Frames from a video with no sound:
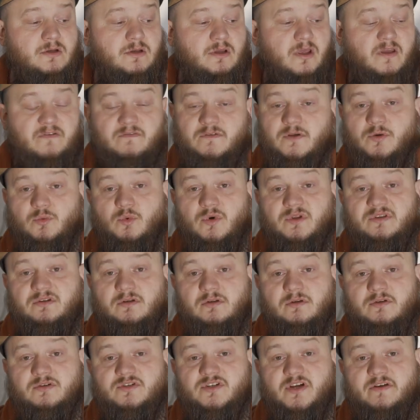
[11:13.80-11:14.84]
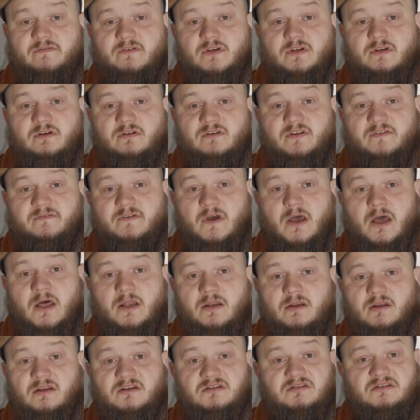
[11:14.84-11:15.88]
if you want the longevity of the
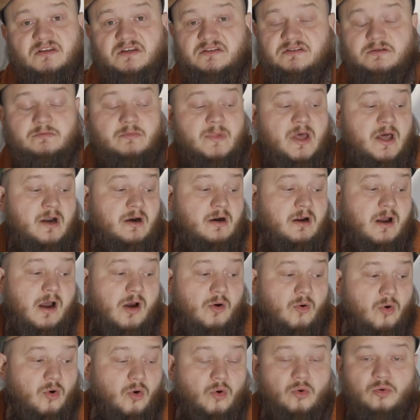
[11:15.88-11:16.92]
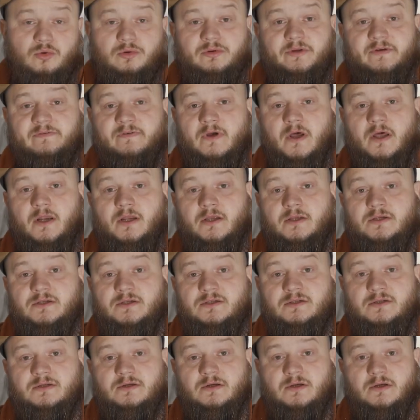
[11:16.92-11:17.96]
van, and it doesn't matter how old the van
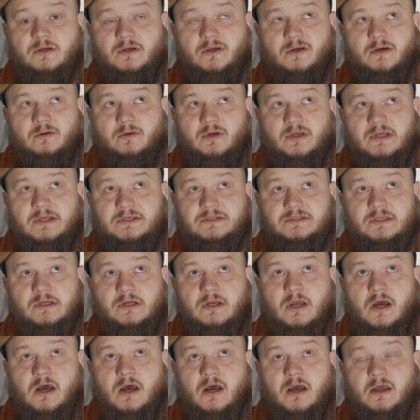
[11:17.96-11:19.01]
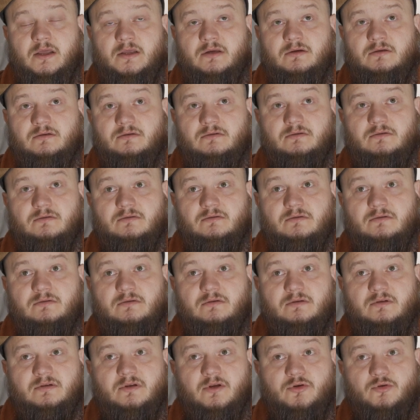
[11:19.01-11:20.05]
is, because the guy
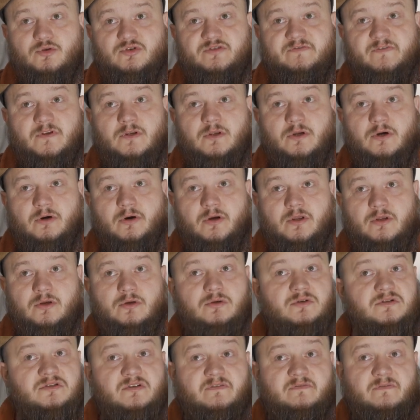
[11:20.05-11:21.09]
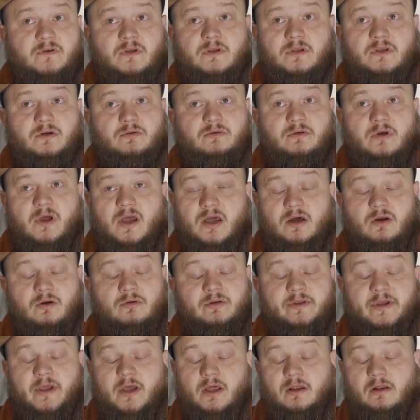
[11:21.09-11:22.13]
whose video I used, I think it
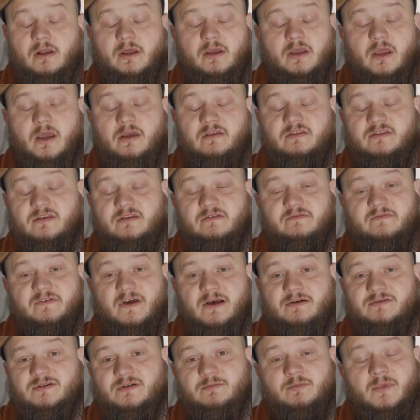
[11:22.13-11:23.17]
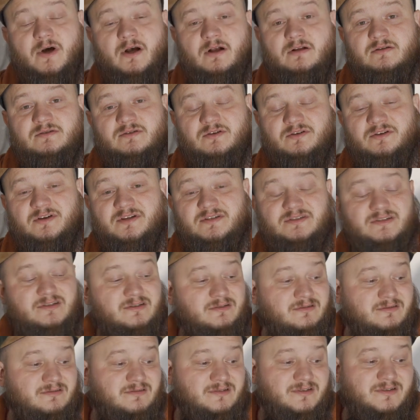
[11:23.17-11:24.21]
only had like 18,000 miles on it,
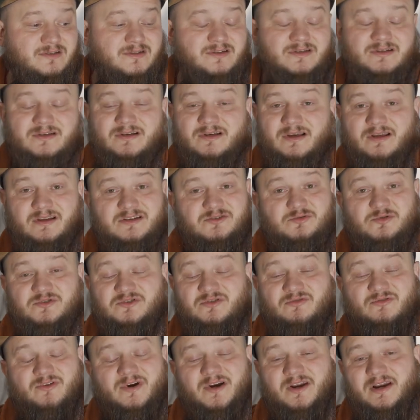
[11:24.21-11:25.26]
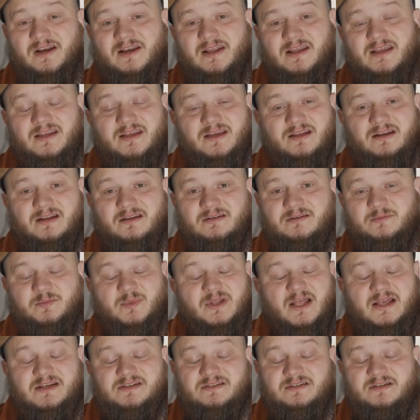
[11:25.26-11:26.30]
and his was already leaking and
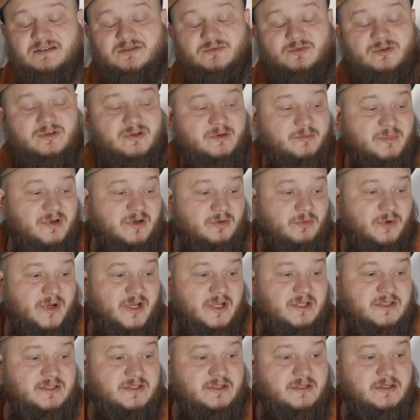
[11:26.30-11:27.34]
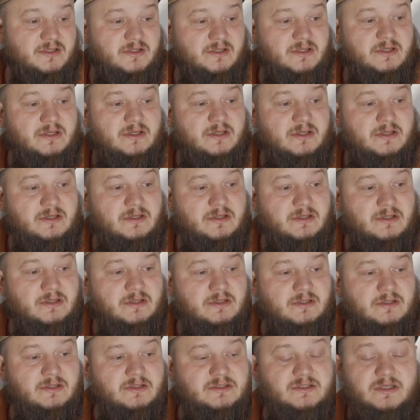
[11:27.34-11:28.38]
plastics were a bit weight.
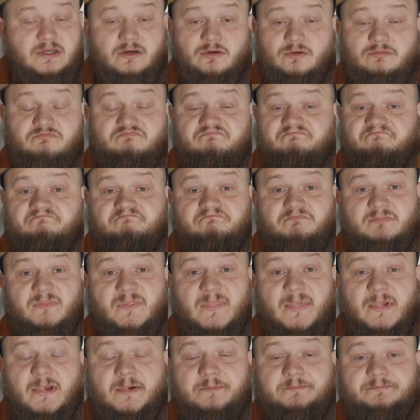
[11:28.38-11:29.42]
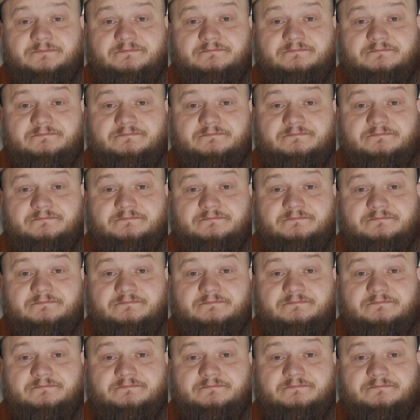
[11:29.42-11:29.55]
So yeah,